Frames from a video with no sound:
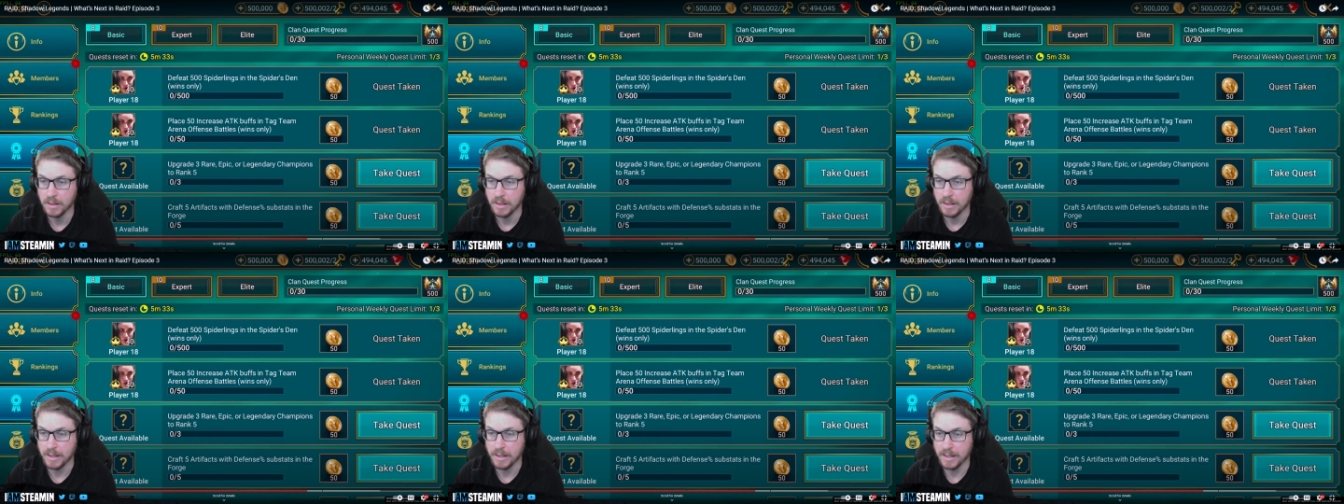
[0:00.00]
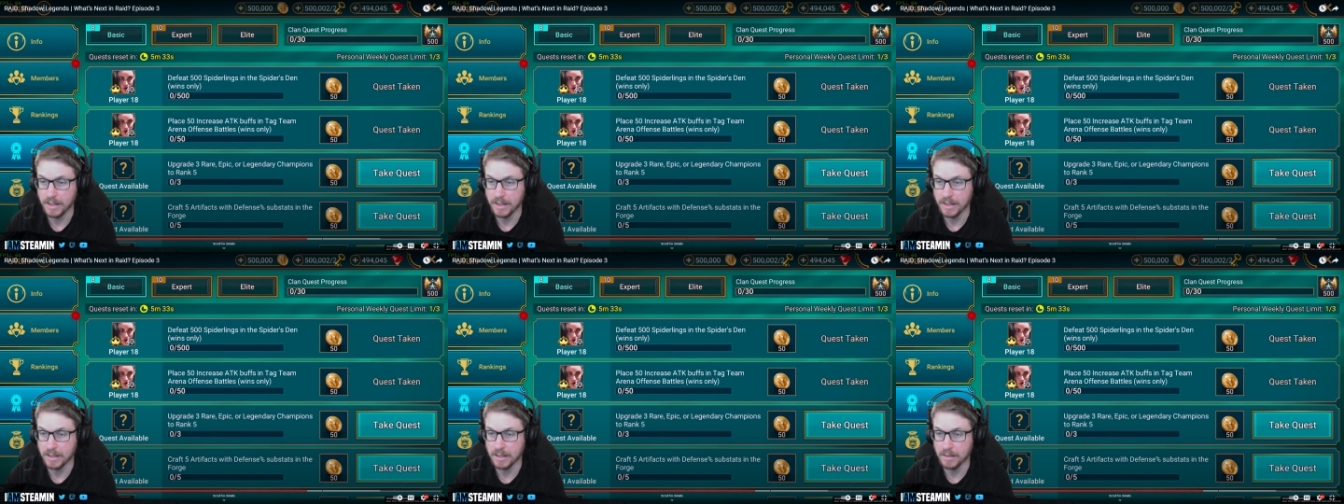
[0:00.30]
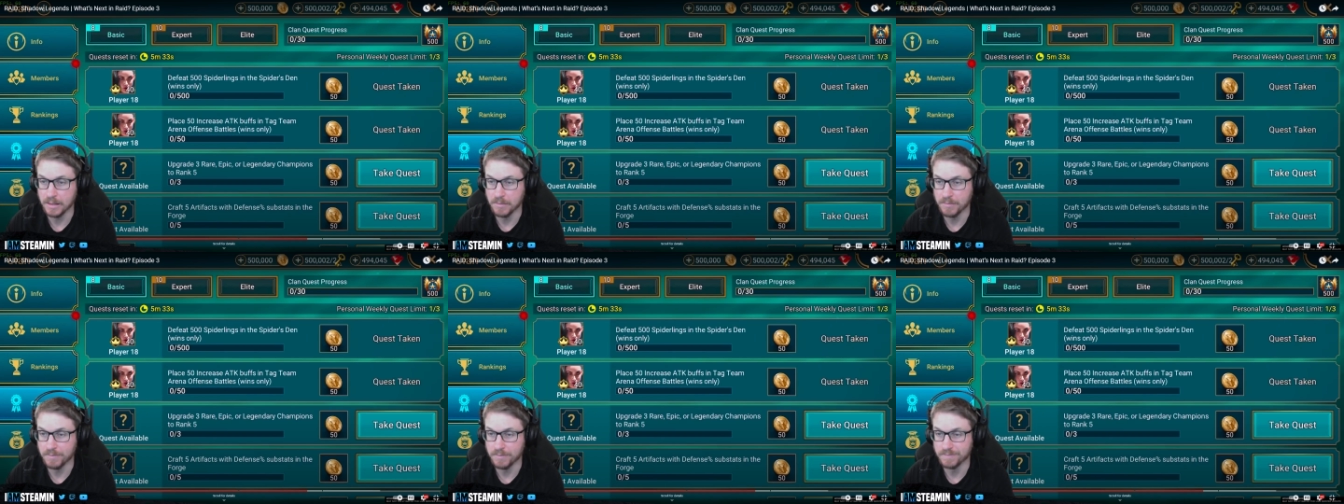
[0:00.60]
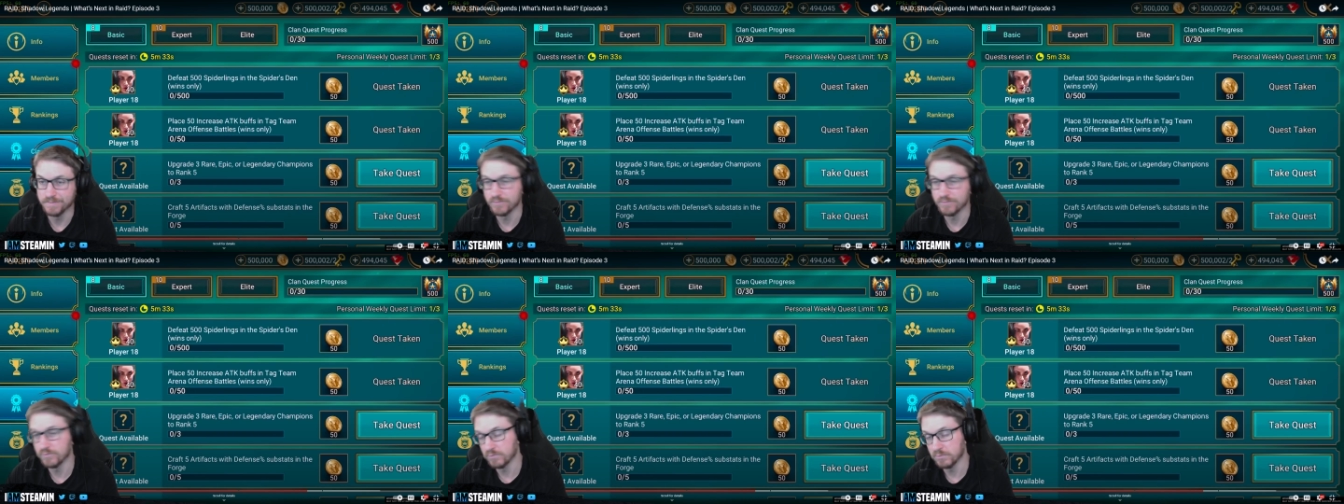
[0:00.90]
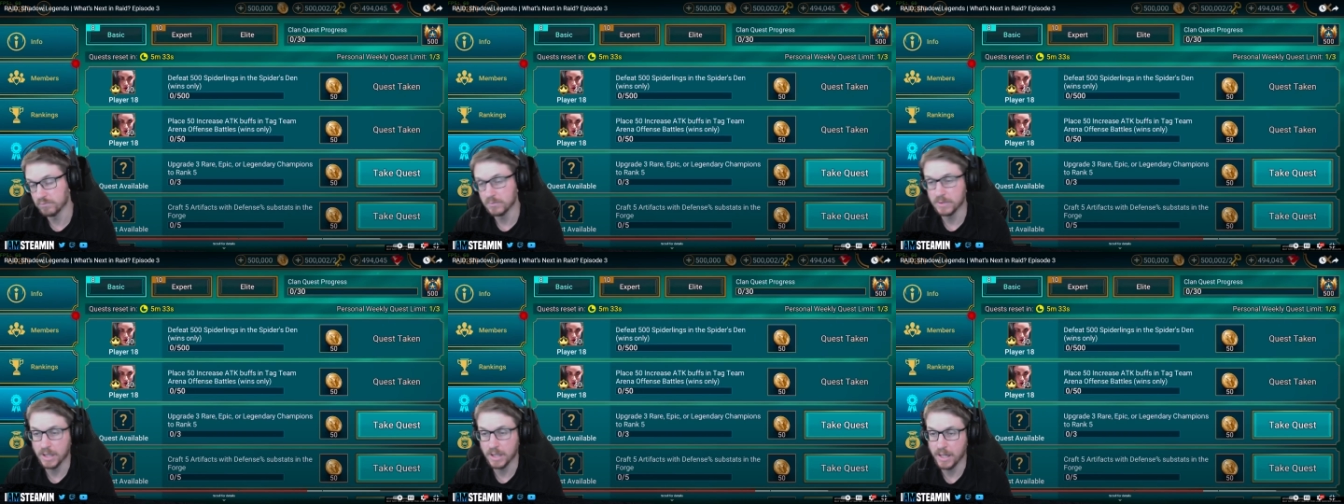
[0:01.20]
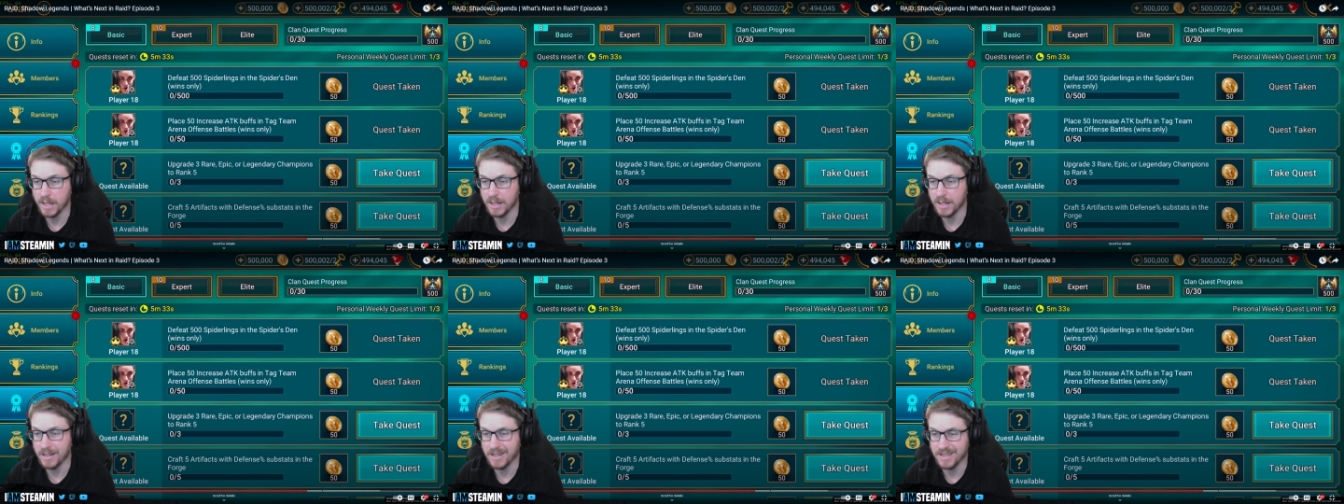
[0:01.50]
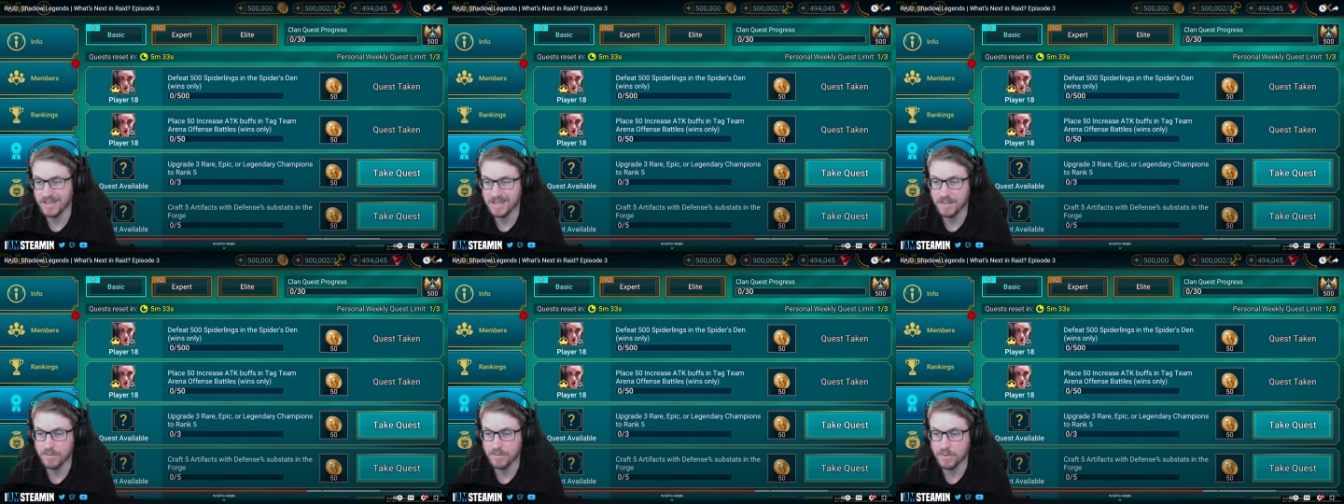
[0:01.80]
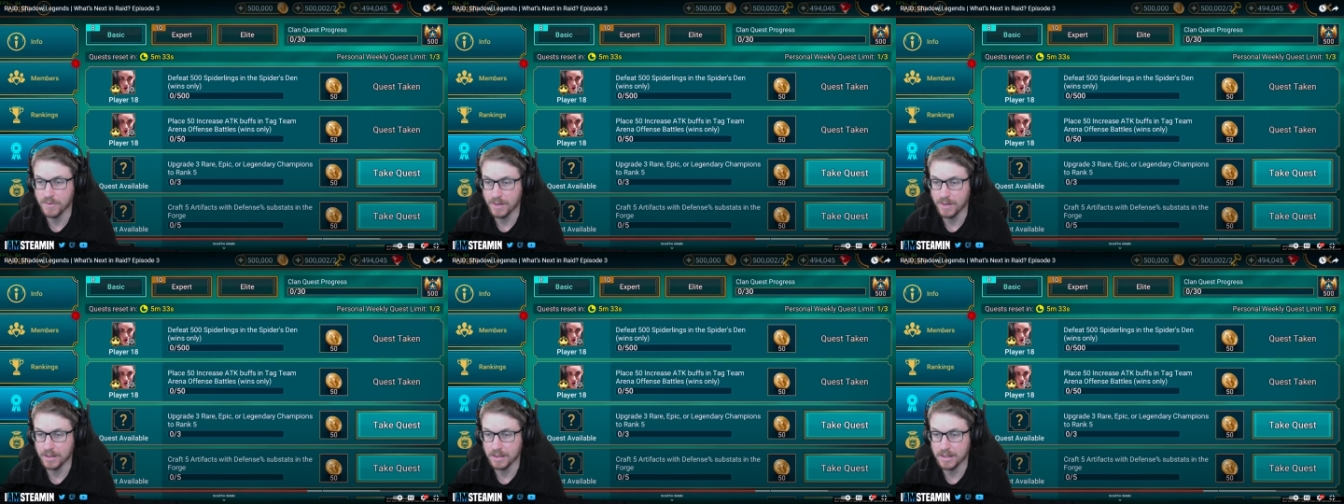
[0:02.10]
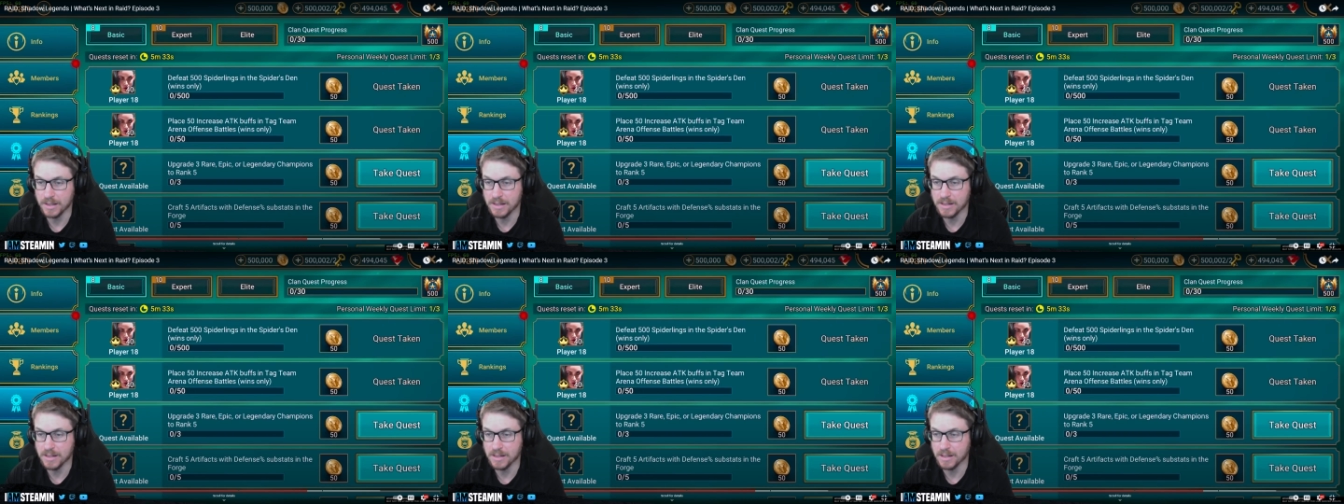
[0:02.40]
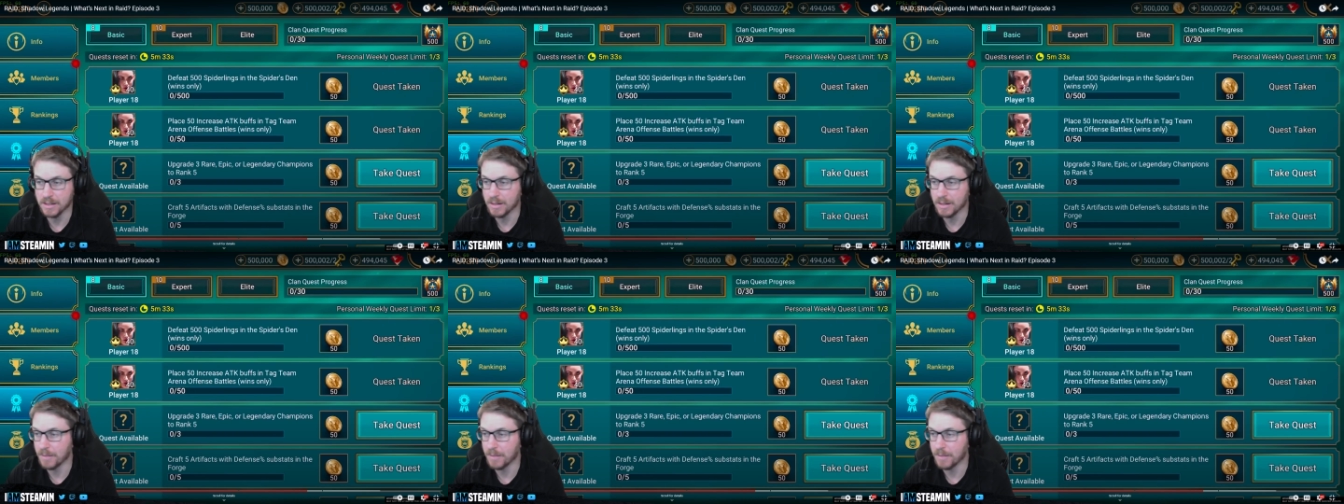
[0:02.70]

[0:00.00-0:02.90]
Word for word: Um, yeah, that seems fairly easy.